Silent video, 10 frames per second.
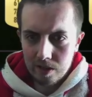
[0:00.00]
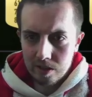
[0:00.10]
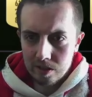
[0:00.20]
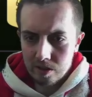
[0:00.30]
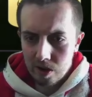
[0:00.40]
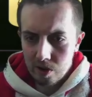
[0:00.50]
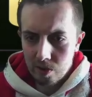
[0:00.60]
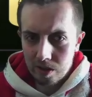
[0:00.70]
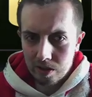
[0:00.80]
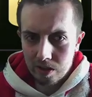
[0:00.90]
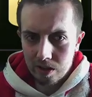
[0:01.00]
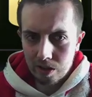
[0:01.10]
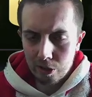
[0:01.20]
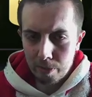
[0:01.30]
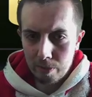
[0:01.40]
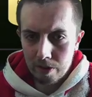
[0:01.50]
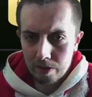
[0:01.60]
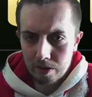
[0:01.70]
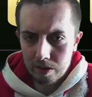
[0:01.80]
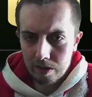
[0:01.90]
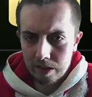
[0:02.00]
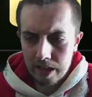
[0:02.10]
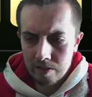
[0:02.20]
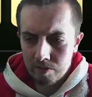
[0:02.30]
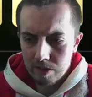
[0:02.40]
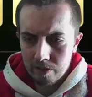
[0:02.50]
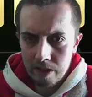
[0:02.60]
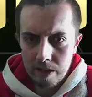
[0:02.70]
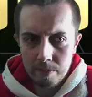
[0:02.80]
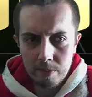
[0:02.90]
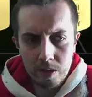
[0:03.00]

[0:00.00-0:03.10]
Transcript: So it could be worth getting rid of him,